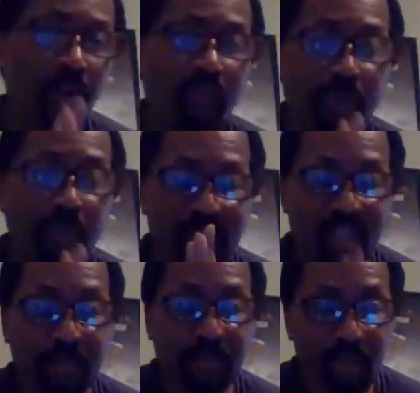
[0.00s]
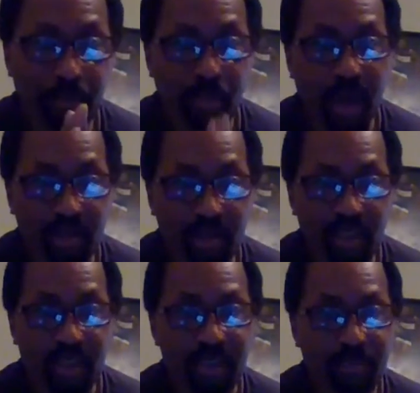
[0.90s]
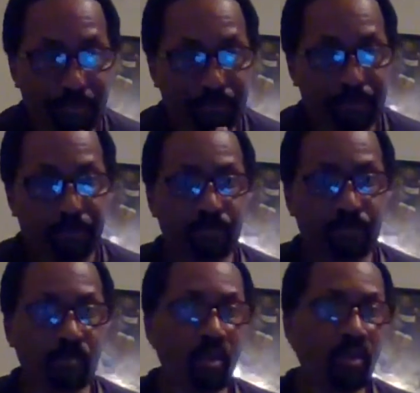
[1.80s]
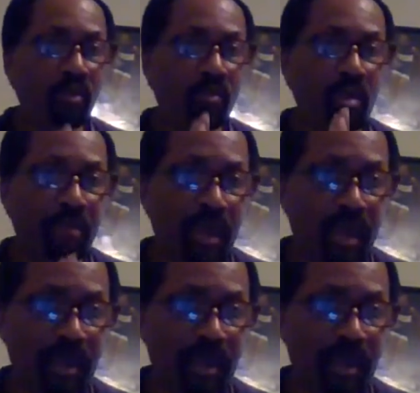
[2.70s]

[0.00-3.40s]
my deepest apologies for me being,